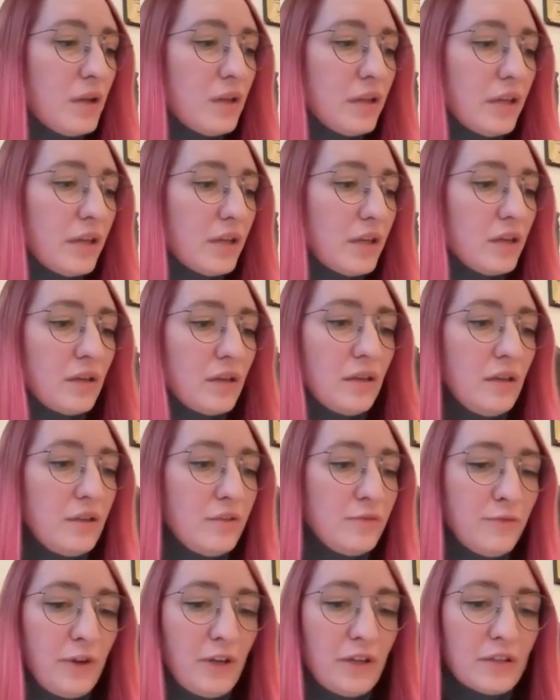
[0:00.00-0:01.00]
like
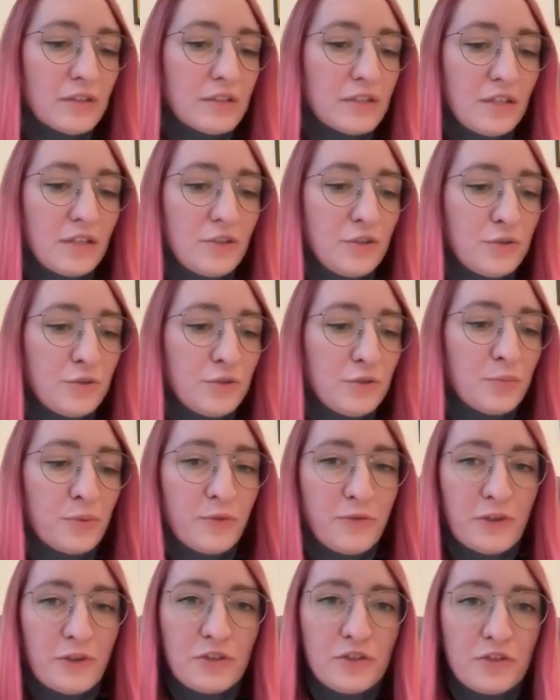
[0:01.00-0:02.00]
invent a new
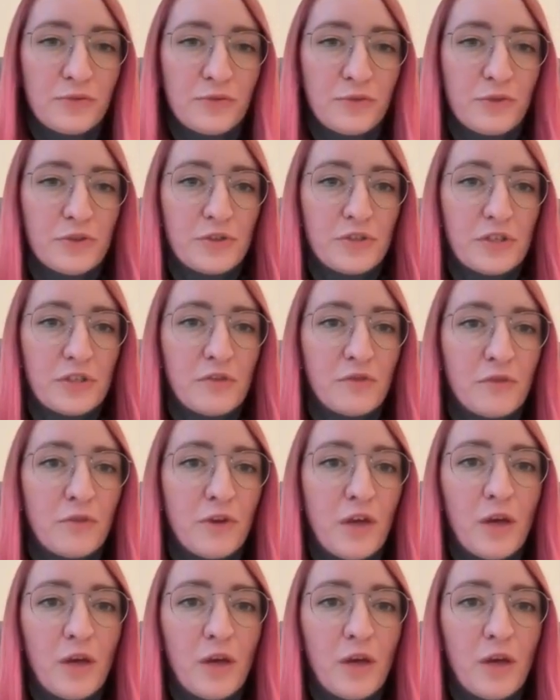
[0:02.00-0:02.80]
profession for yourself,